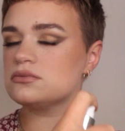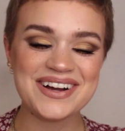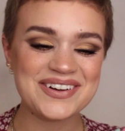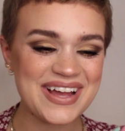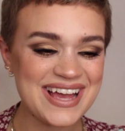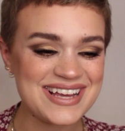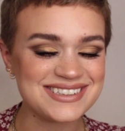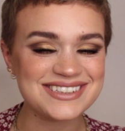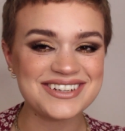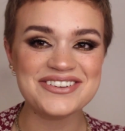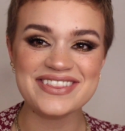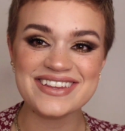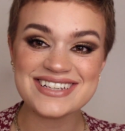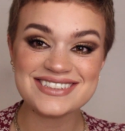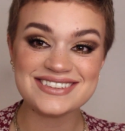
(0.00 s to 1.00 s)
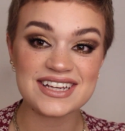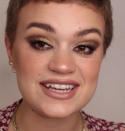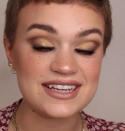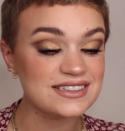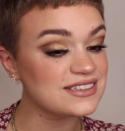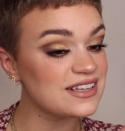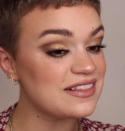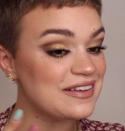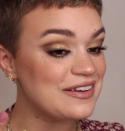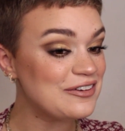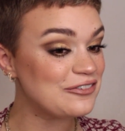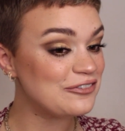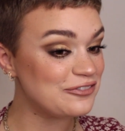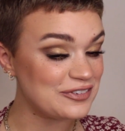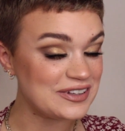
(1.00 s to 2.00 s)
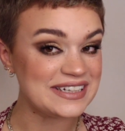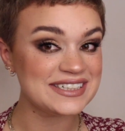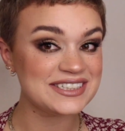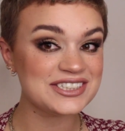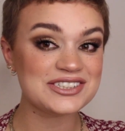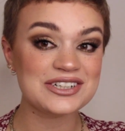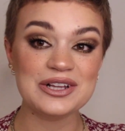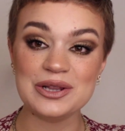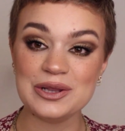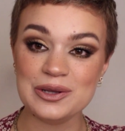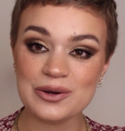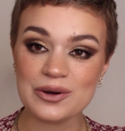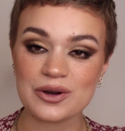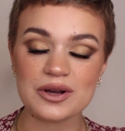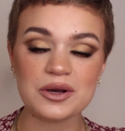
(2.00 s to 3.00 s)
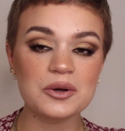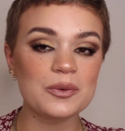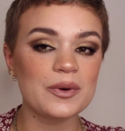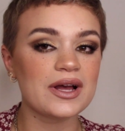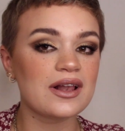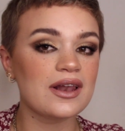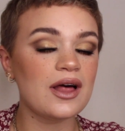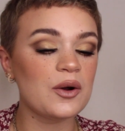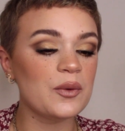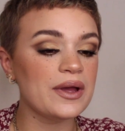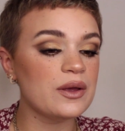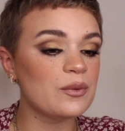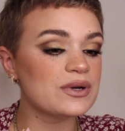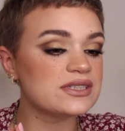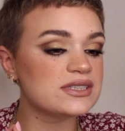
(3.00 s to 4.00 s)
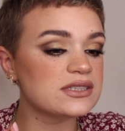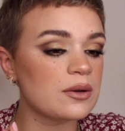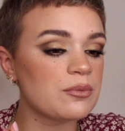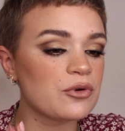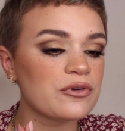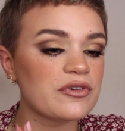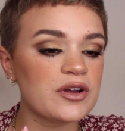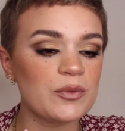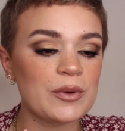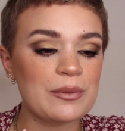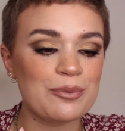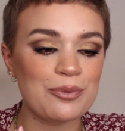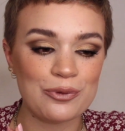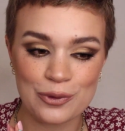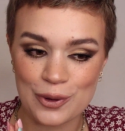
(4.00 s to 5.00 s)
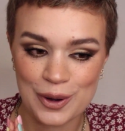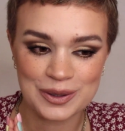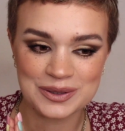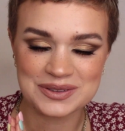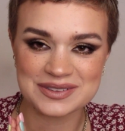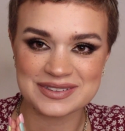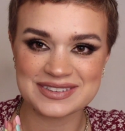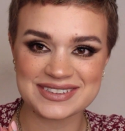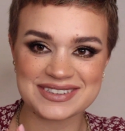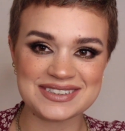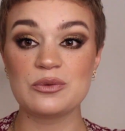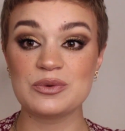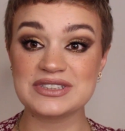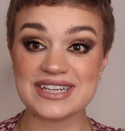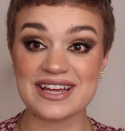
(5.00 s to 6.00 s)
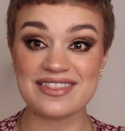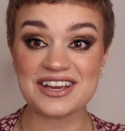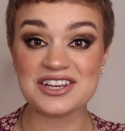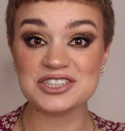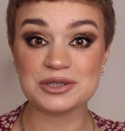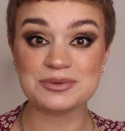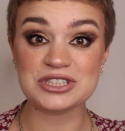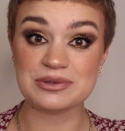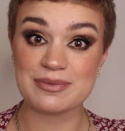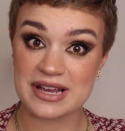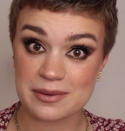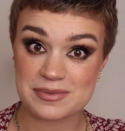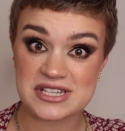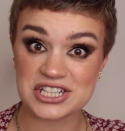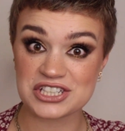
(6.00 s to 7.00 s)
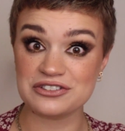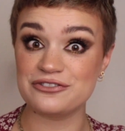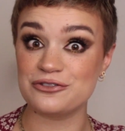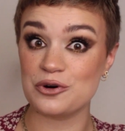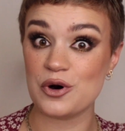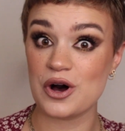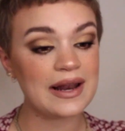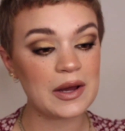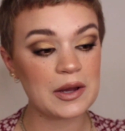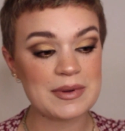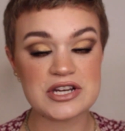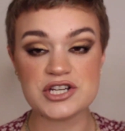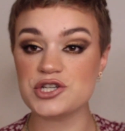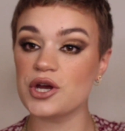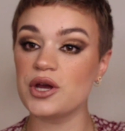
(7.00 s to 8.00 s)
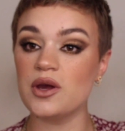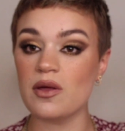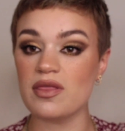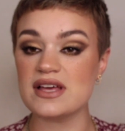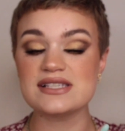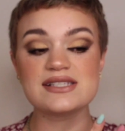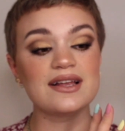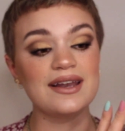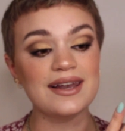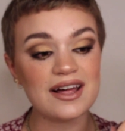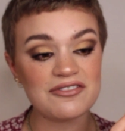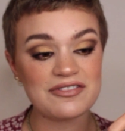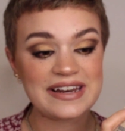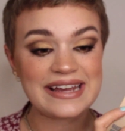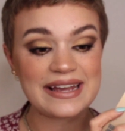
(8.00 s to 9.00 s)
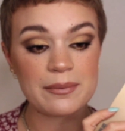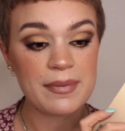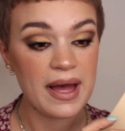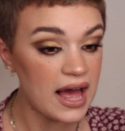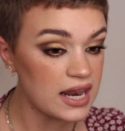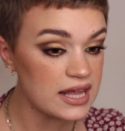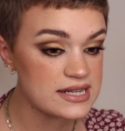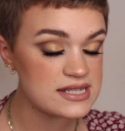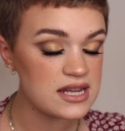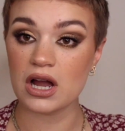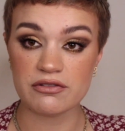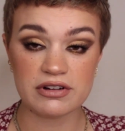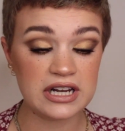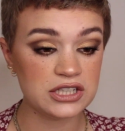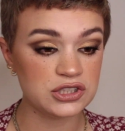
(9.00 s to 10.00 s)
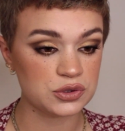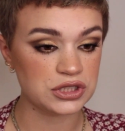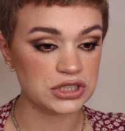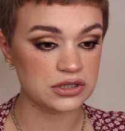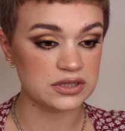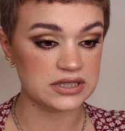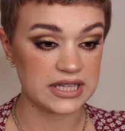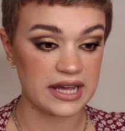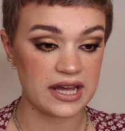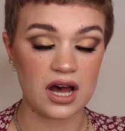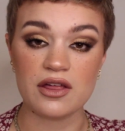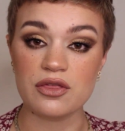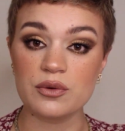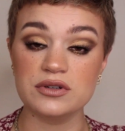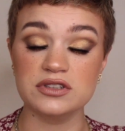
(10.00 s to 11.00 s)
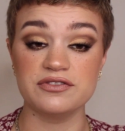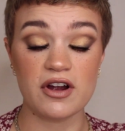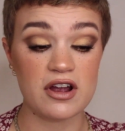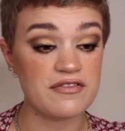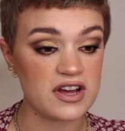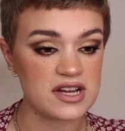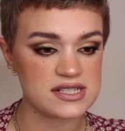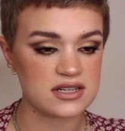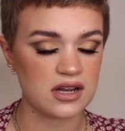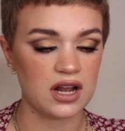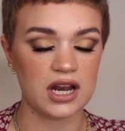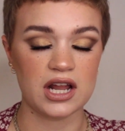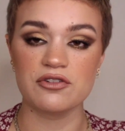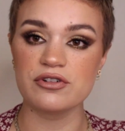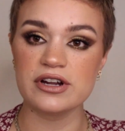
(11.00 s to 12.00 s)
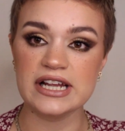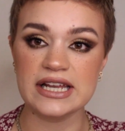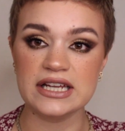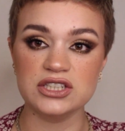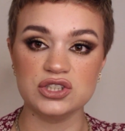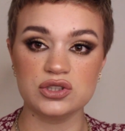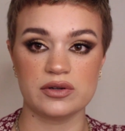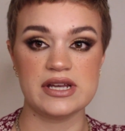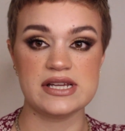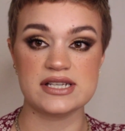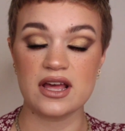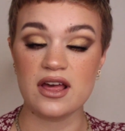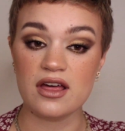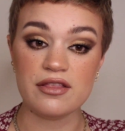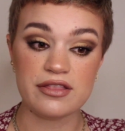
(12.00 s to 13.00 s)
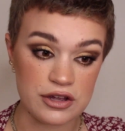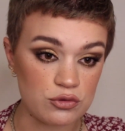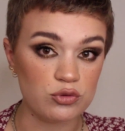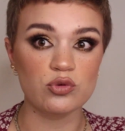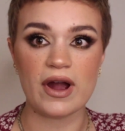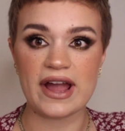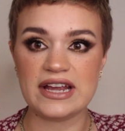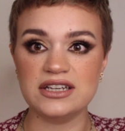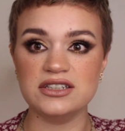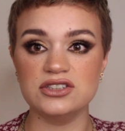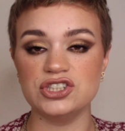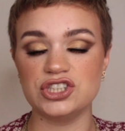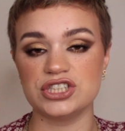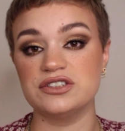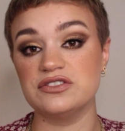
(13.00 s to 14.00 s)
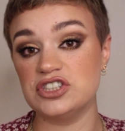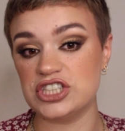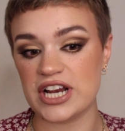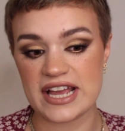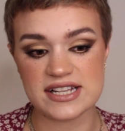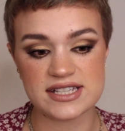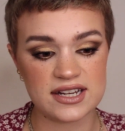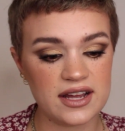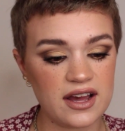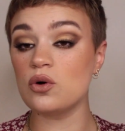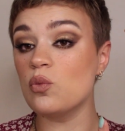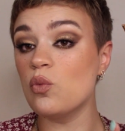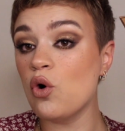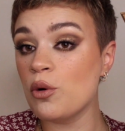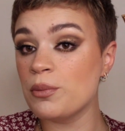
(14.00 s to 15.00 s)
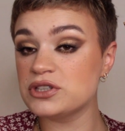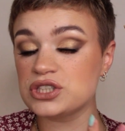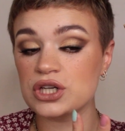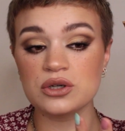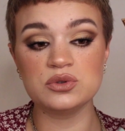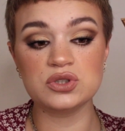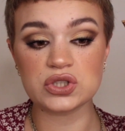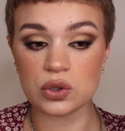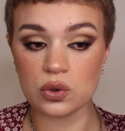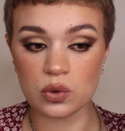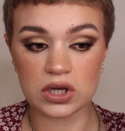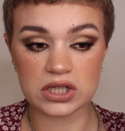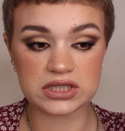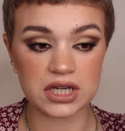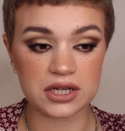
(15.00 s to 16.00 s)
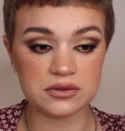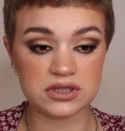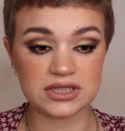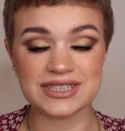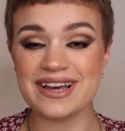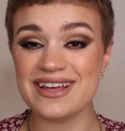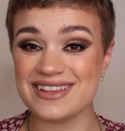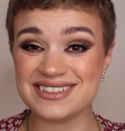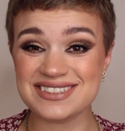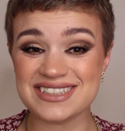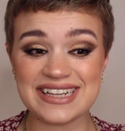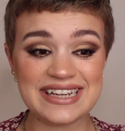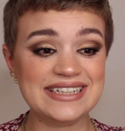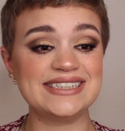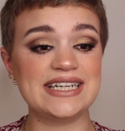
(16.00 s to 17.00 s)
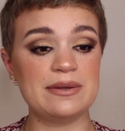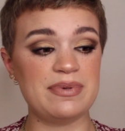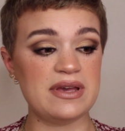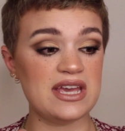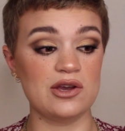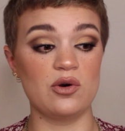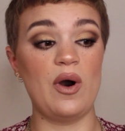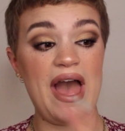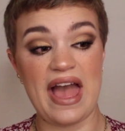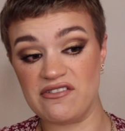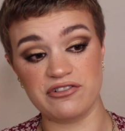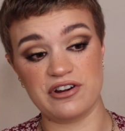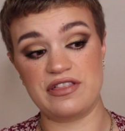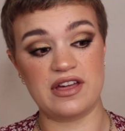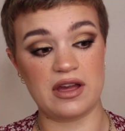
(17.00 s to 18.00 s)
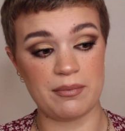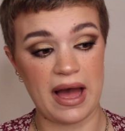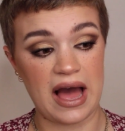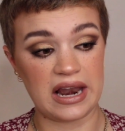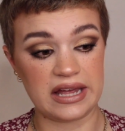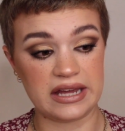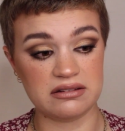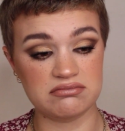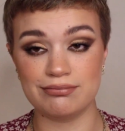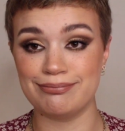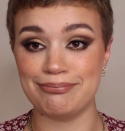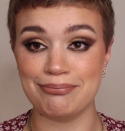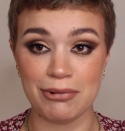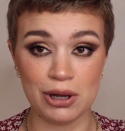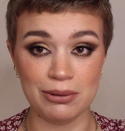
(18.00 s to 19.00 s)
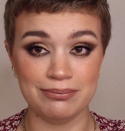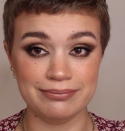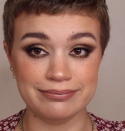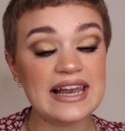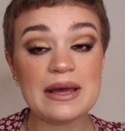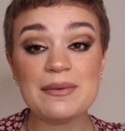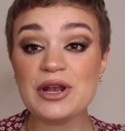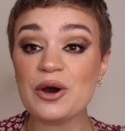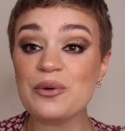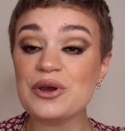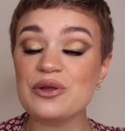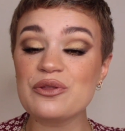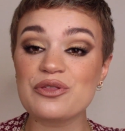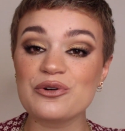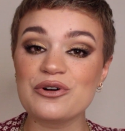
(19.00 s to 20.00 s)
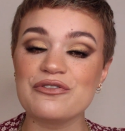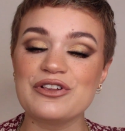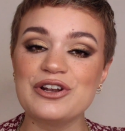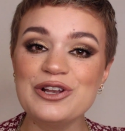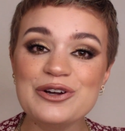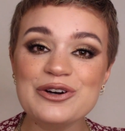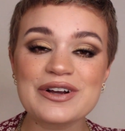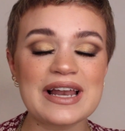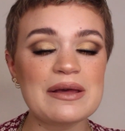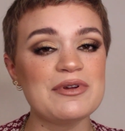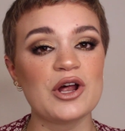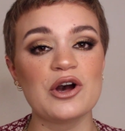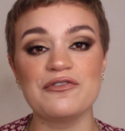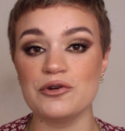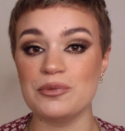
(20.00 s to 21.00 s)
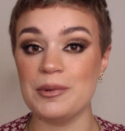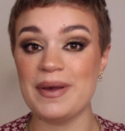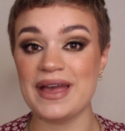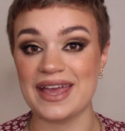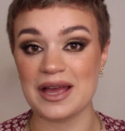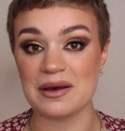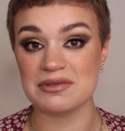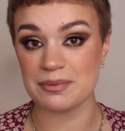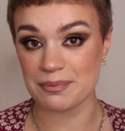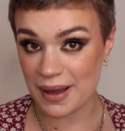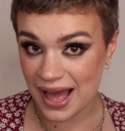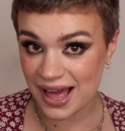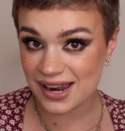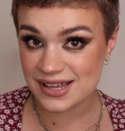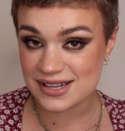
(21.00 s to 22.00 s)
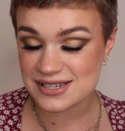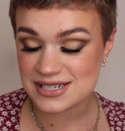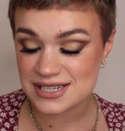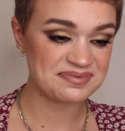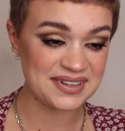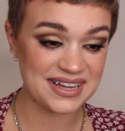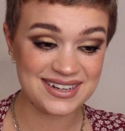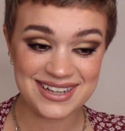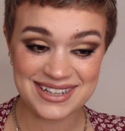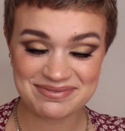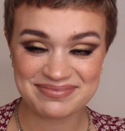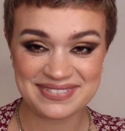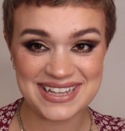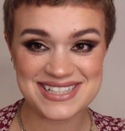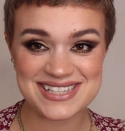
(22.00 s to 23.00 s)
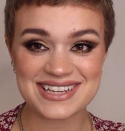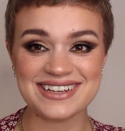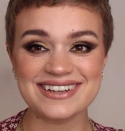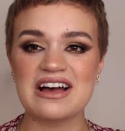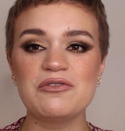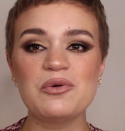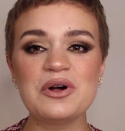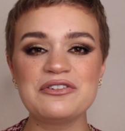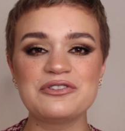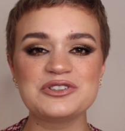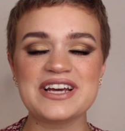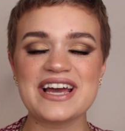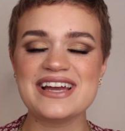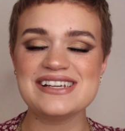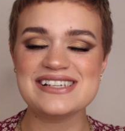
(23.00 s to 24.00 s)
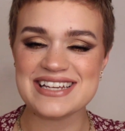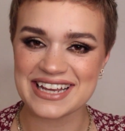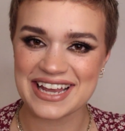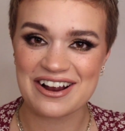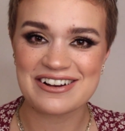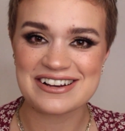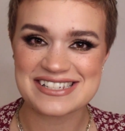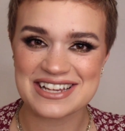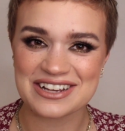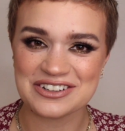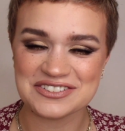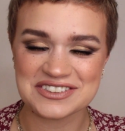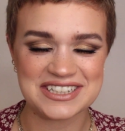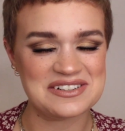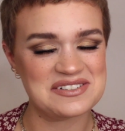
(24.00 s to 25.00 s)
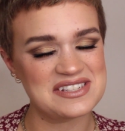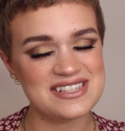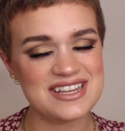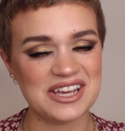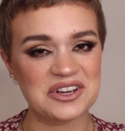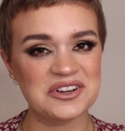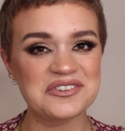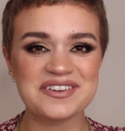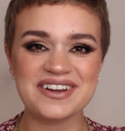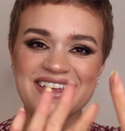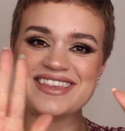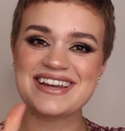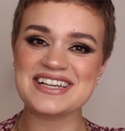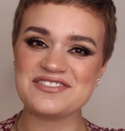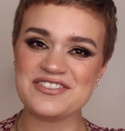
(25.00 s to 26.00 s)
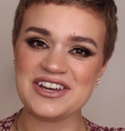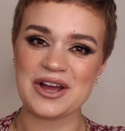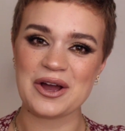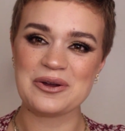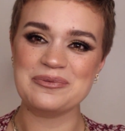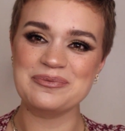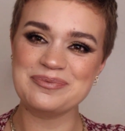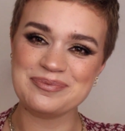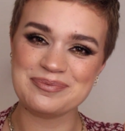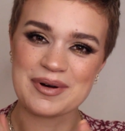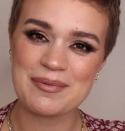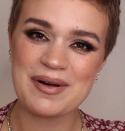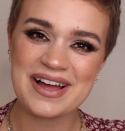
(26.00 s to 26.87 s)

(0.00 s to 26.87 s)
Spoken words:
Okay, so this is the finished look. We're glowy, we're summery, we're bronzed. Once again, thank you so much to Makeup Session for allowing me to show you this lovely palette. I really enjoyed using it. I thought it was very versatile, and I really enjoyed the range of shades in it. Got warmer tones, cooler tones. This could easily be your everything palette. Boom. Let me know what you thought of the look. Let me know if you'll be picking up the palette. And yeah, that's it. Have a wonderful day, take care of yourselves, and I'll see you in the next video. Bye